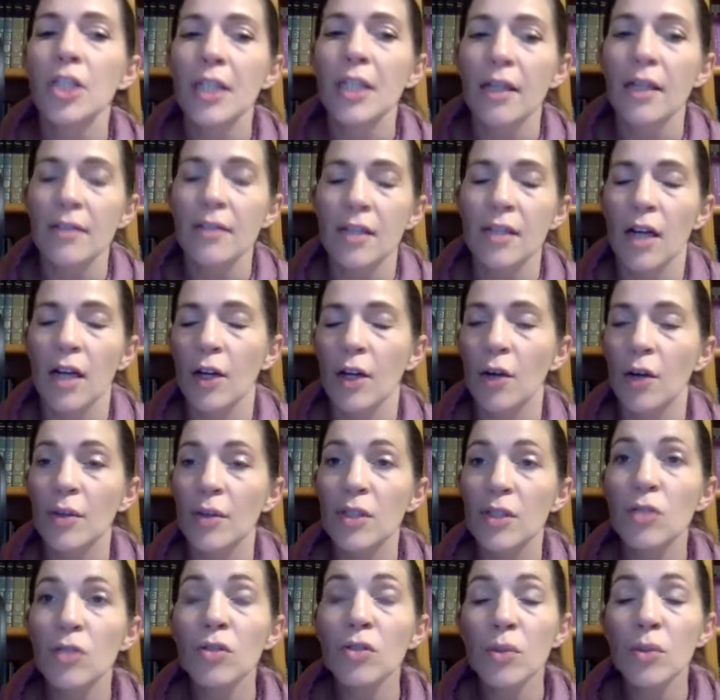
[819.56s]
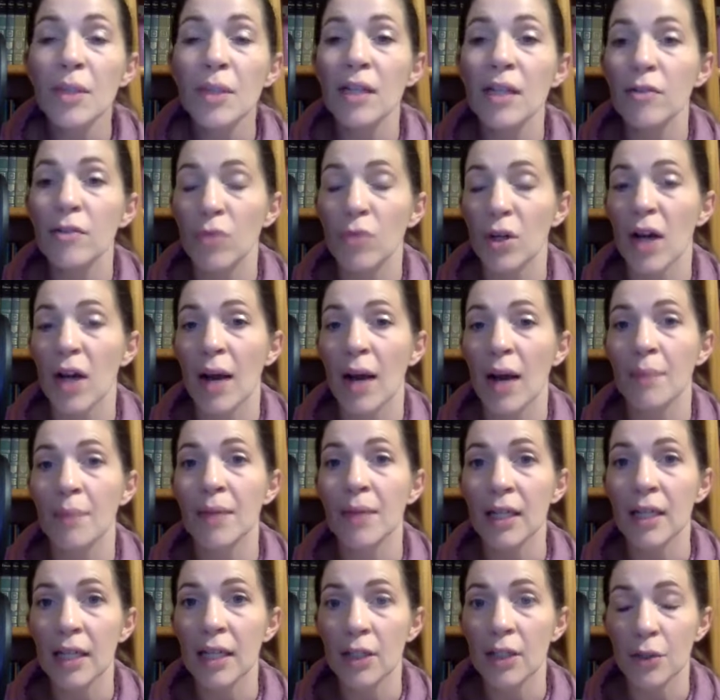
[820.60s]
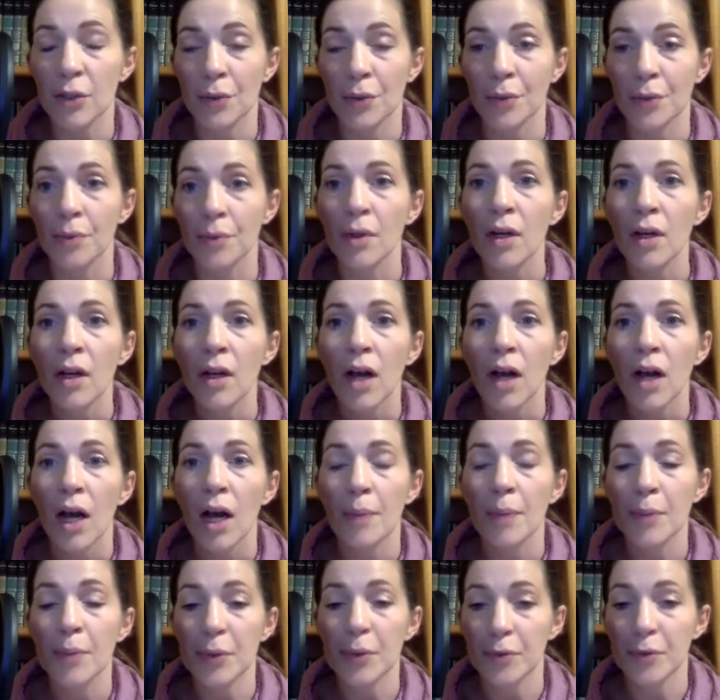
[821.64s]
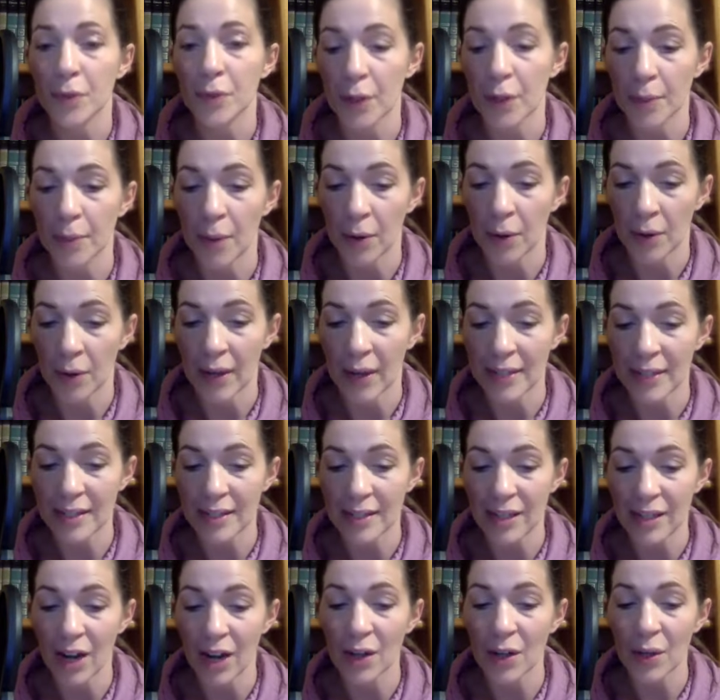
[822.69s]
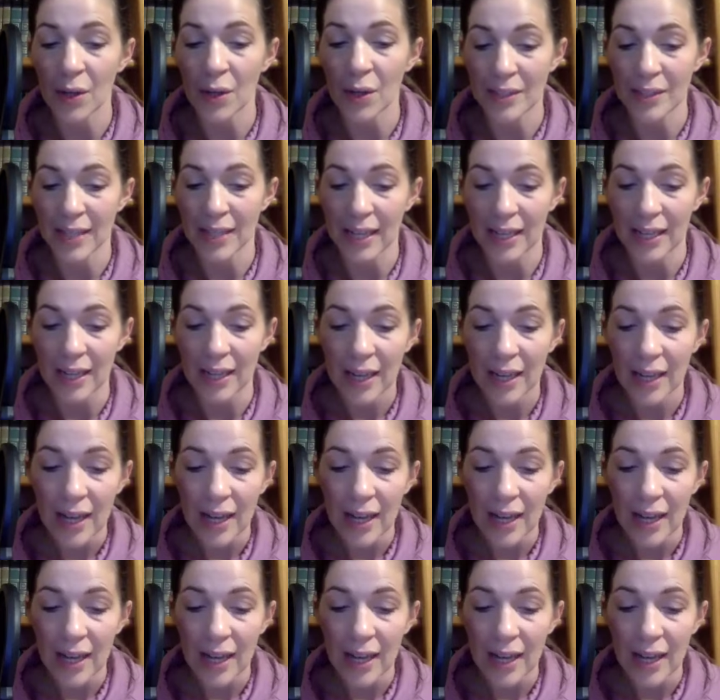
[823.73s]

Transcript: Sadako, as soon as we can afford it, I'm going to get you a beautiful kimono. And Sadako is like,